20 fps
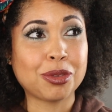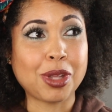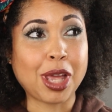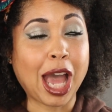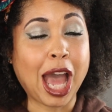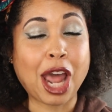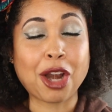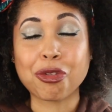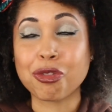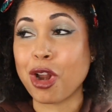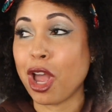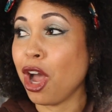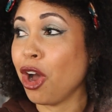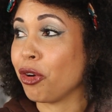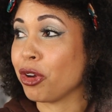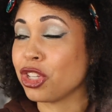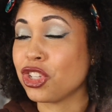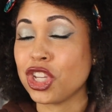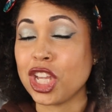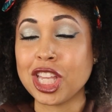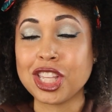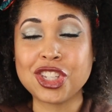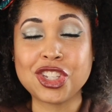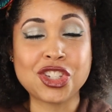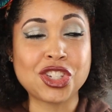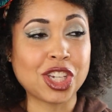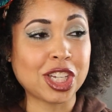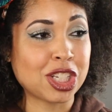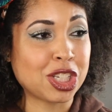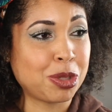I don't know, it's
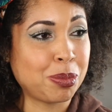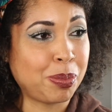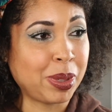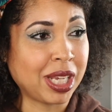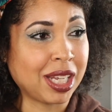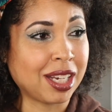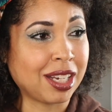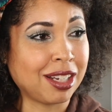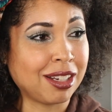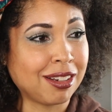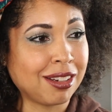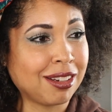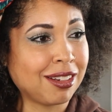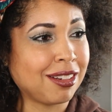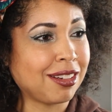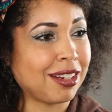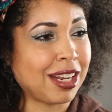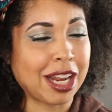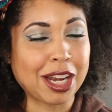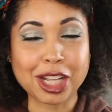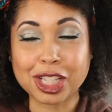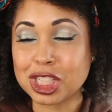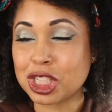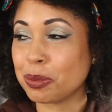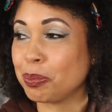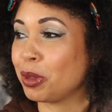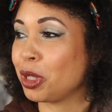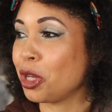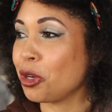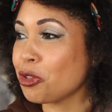just been an
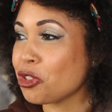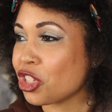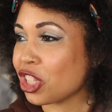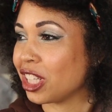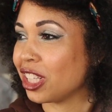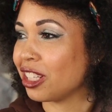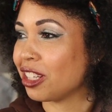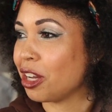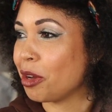explosion,